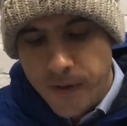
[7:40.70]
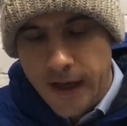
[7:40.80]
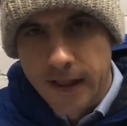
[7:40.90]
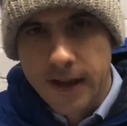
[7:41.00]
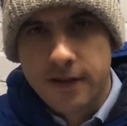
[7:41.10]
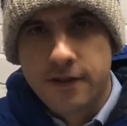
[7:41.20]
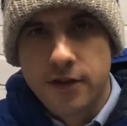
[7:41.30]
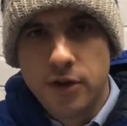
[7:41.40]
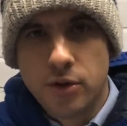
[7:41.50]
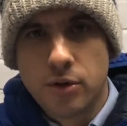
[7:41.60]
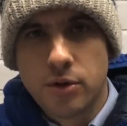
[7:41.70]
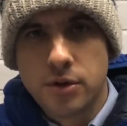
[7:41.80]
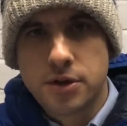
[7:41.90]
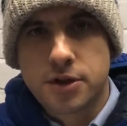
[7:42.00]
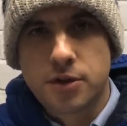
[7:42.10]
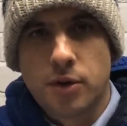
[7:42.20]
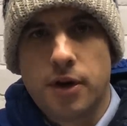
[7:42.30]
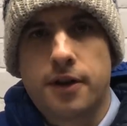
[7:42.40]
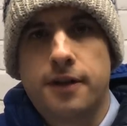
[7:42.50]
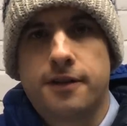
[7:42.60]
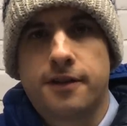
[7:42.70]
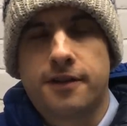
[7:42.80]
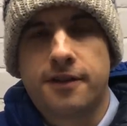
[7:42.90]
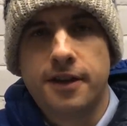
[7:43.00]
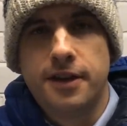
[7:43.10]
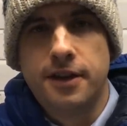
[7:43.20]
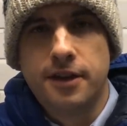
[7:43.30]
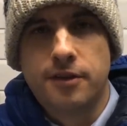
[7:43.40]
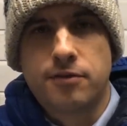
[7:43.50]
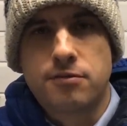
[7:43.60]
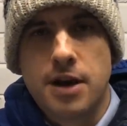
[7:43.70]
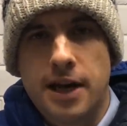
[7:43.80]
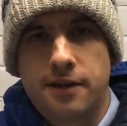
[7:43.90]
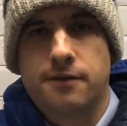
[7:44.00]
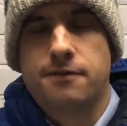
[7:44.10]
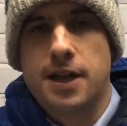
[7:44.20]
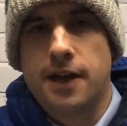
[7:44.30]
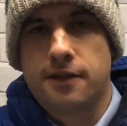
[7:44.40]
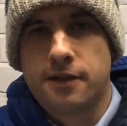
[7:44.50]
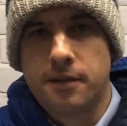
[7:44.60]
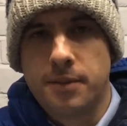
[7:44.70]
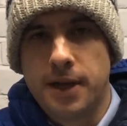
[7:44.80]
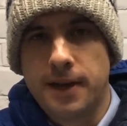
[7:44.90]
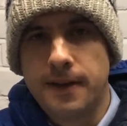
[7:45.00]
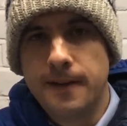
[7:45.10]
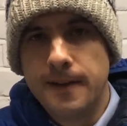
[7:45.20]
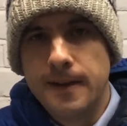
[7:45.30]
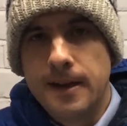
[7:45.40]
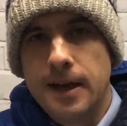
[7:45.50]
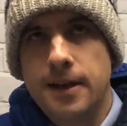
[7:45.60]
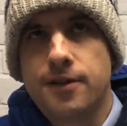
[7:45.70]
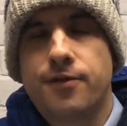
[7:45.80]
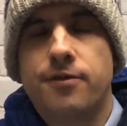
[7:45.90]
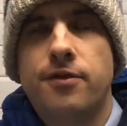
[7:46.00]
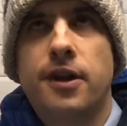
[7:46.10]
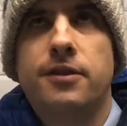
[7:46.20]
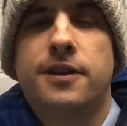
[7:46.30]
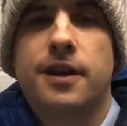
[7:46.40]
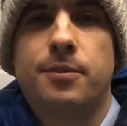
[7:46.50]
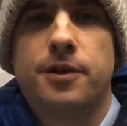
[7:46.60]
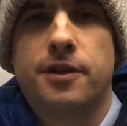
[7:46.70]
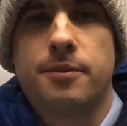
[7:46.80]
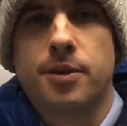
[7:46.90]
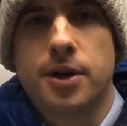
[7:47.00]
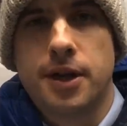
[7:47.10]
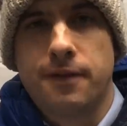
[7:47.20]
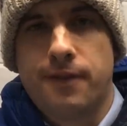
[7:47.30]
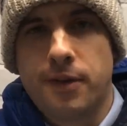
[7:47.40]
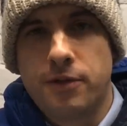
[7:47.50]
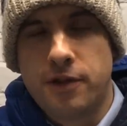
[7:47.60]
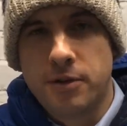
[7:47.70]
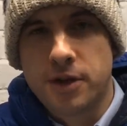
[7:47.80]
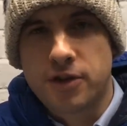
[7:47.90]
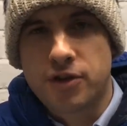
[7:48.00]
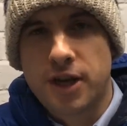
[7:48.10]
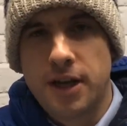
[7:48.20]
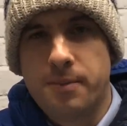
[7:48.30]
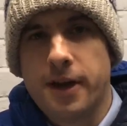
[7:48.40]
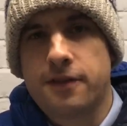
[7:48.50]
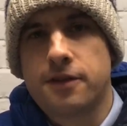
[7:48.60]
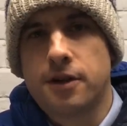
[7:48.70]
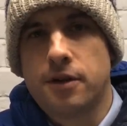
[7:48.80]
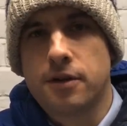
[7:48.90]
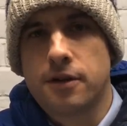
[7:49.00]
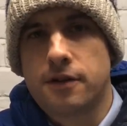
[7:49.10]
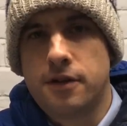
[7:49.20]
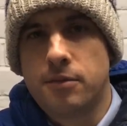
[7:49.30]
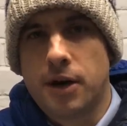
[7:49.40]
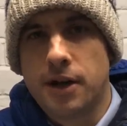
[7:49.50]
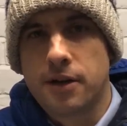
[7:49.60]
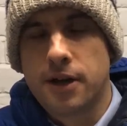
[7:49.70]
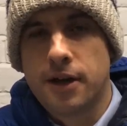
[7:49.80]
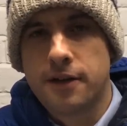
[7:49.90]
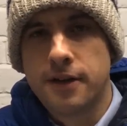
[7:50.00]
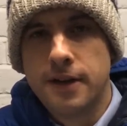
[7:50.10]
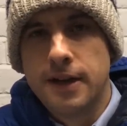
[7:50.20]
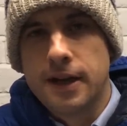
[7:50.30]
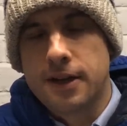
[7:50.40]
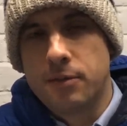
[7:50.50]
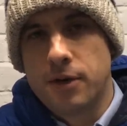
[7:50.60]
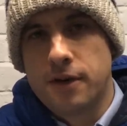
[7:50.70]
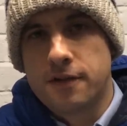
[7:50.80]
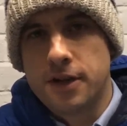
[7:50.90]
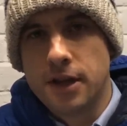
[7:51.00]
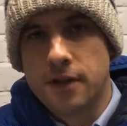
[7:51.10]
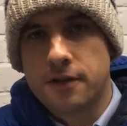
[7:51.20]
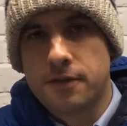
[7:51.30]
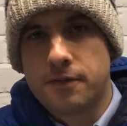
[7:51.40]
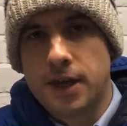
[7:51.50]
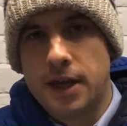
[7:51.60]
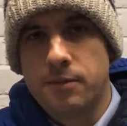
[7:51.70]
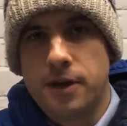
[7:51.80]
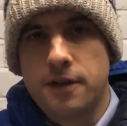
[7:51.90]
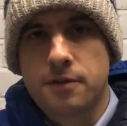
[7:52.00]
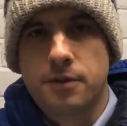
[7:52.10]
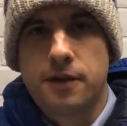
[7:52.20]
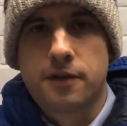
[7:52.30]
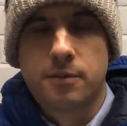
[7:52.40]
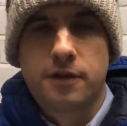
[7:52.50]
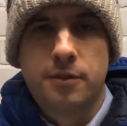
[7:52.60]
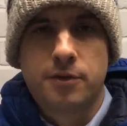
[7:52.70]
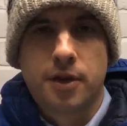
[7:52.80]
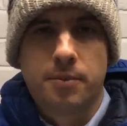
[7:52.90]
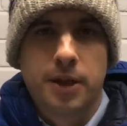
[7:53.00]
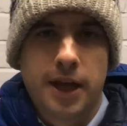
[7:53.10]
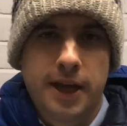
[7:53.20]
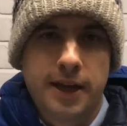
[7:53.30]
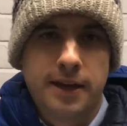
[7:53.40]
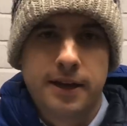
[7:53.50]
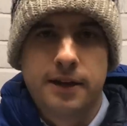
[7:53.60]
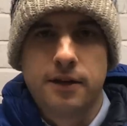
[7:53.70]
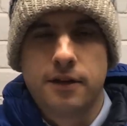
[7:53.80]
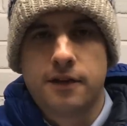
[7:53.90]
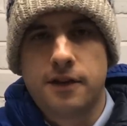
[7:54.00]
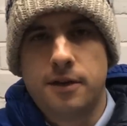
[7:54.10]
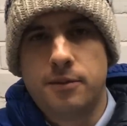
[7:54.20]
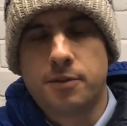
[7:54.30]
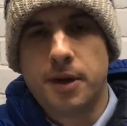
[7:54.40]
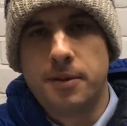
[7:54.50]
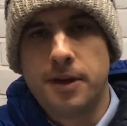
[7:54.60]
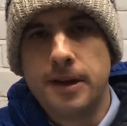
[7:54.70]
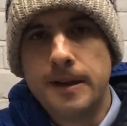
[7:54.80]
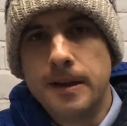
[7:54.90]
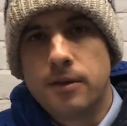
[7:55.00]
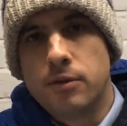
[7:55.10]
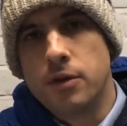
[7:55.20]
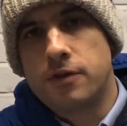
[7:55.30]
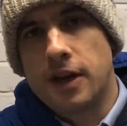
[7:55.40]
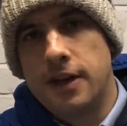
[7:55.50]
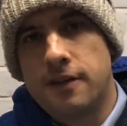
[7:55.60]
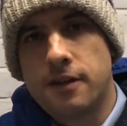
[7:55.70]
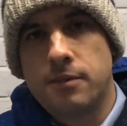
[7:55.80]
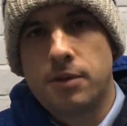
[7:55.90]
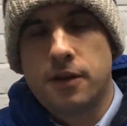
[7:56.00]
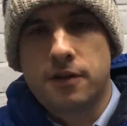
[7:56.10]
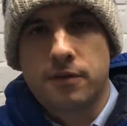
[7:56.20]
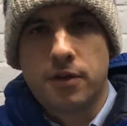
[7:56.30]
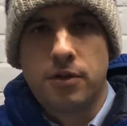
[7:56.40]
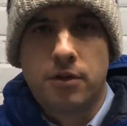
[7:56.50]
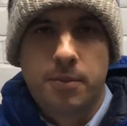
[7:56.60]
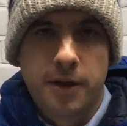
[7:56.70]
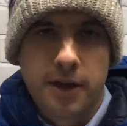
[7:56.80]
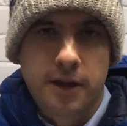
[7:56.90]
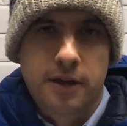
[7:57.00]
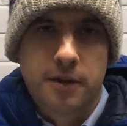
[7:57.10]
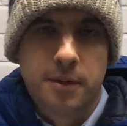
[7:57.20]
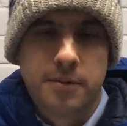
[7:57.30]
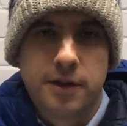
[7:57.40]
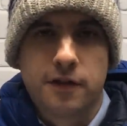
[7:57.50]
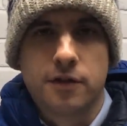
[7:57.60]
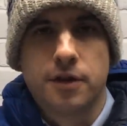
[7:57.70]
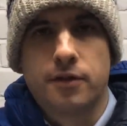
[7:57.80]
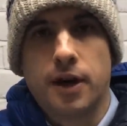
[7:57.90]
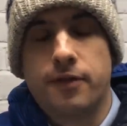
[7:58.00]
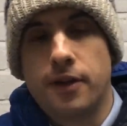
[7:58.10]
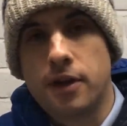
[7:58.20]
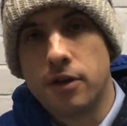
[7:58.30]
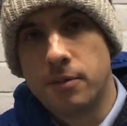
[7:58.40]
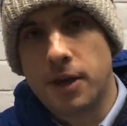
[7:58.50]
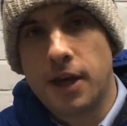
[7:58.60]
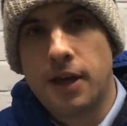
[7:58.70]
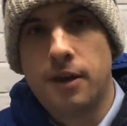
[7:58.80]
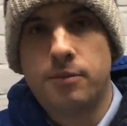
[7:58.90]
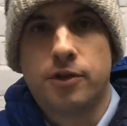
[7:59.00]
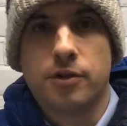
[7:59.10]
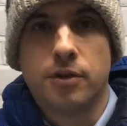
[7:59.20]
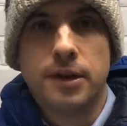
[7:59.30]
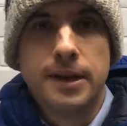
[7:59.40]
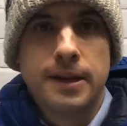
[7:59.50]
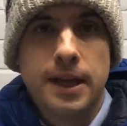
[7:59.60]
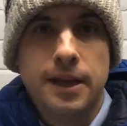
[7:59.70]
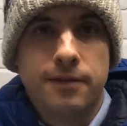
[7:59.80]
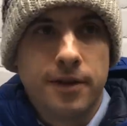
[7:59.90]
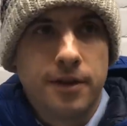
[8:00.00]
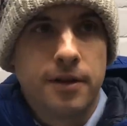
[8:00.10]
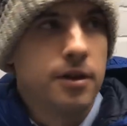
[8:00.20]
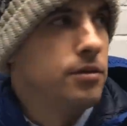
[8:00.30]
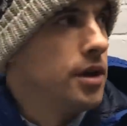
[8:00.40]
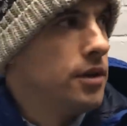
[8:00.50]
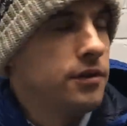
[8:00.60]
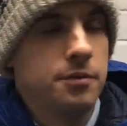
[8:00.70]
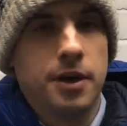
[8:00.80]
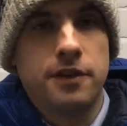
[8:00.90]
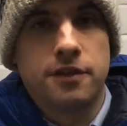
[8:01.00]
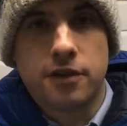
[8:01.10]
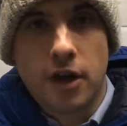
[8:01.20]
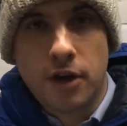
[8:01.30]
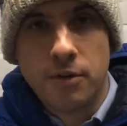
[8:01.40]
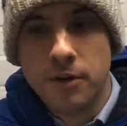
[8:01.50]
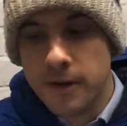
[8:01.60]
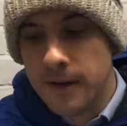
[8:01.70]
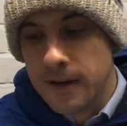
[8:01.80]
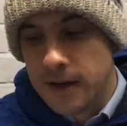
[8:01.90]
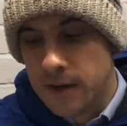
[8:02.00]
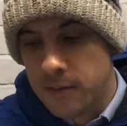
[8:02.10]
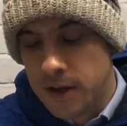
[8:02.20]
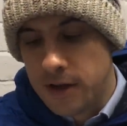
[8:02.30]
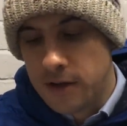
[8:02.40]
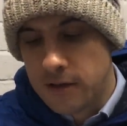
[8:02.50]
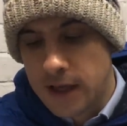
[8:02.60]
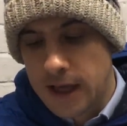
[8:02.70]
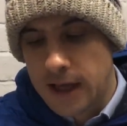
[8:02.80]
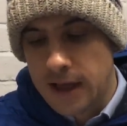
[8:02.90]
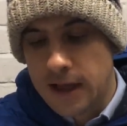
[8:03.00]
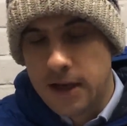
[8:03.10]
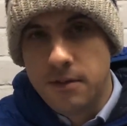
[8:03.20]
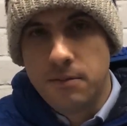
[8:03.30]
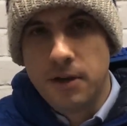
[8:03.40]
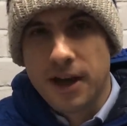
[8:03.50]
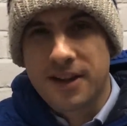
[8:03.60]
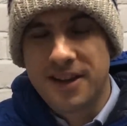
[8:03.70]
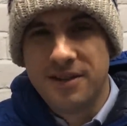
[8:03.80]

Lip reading: unless your squad is a sea of red flags at the minute, it's very tempting, but if I was you, I'd try your best to hold on to your wild card. I think we're going to see lots of game weeks with some teams not playing and other teams maybe rotating because they've got European commitments or they've got FA Cup games, or even, who knows, it might snow in the UK, and I think